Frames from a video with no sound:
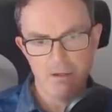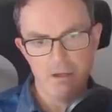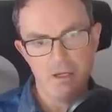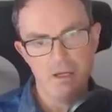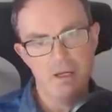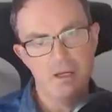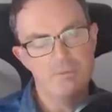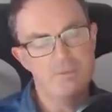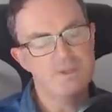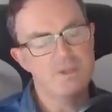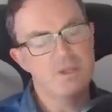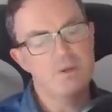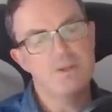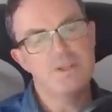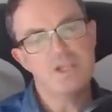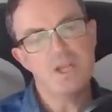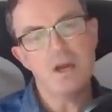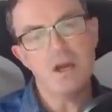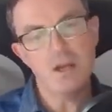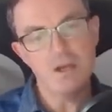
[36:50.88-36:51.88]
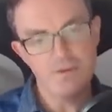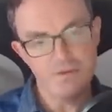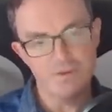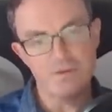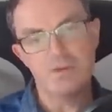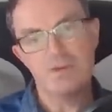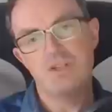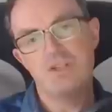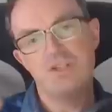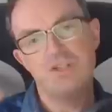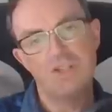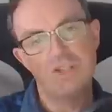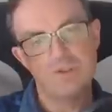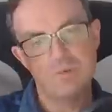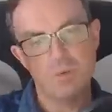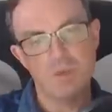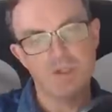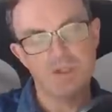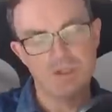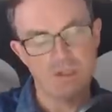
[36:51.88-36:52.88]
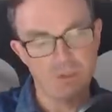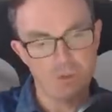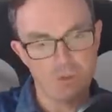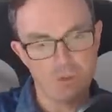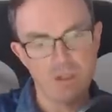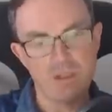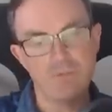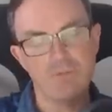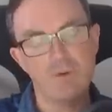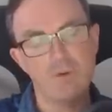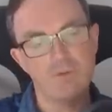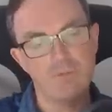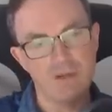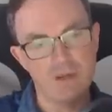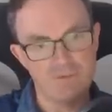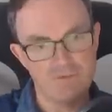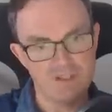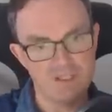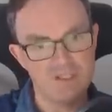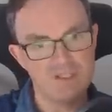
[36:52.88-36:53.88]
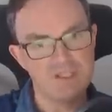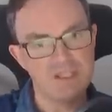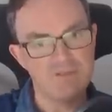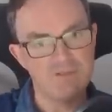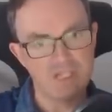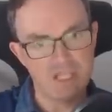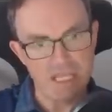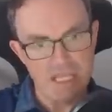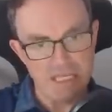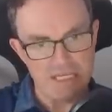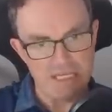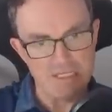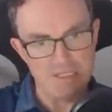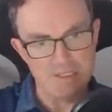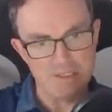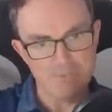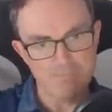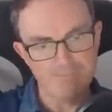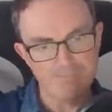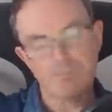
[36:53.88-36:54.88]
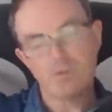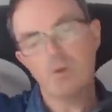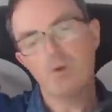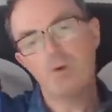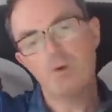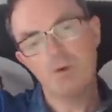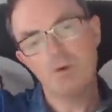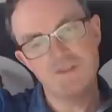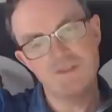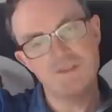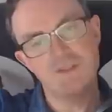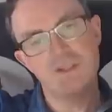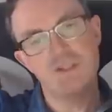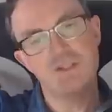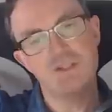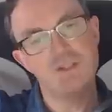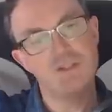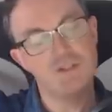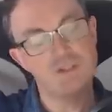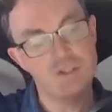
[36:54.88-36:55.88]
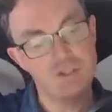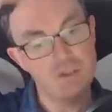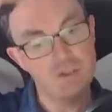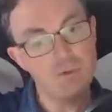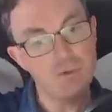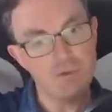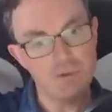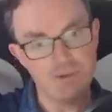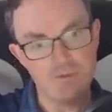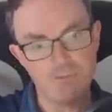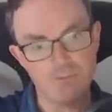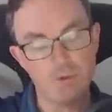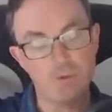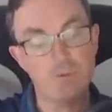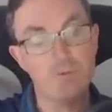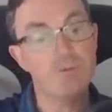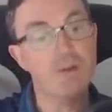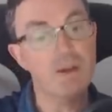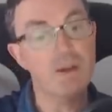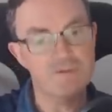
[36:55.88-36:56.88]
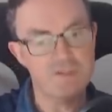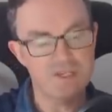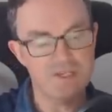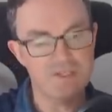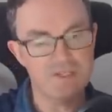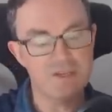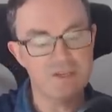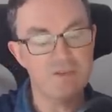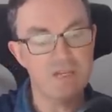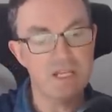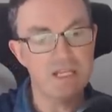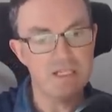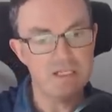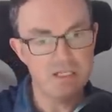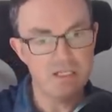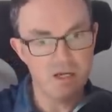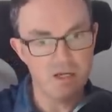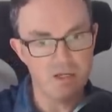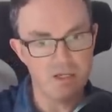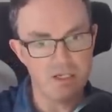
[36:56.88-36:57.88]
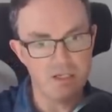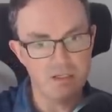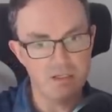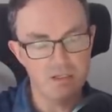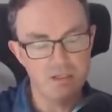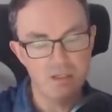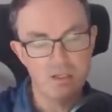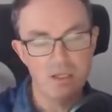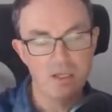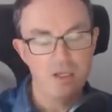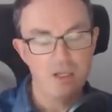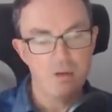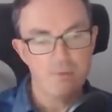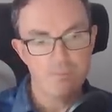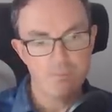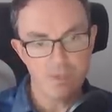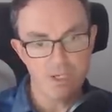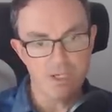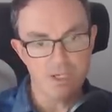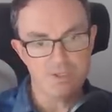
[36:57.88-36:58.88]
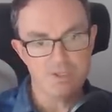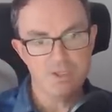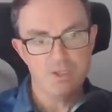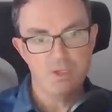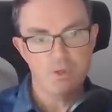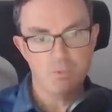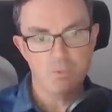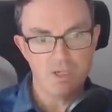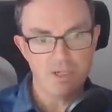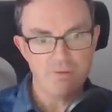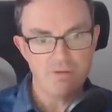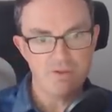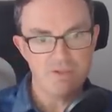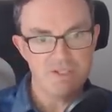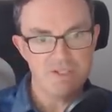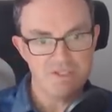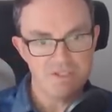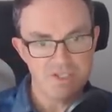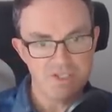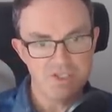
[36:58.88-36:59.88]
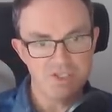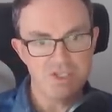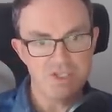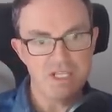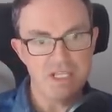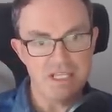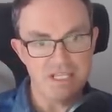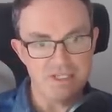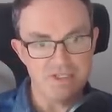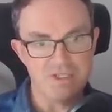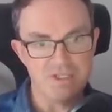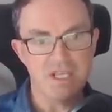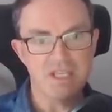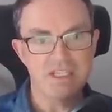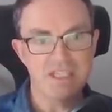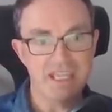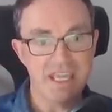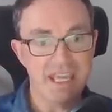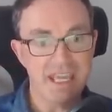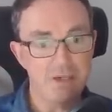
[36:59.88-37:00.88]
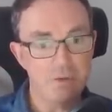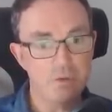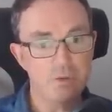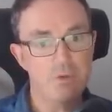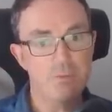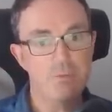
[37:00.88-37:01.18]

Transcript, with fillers: Um, so it's either the digits 1, 2, 3, 4, 5, 6, 7, 8, or it's the digits 2, 3, 4, 5, 6, 7, 8, 9. But whatever this digit is cannot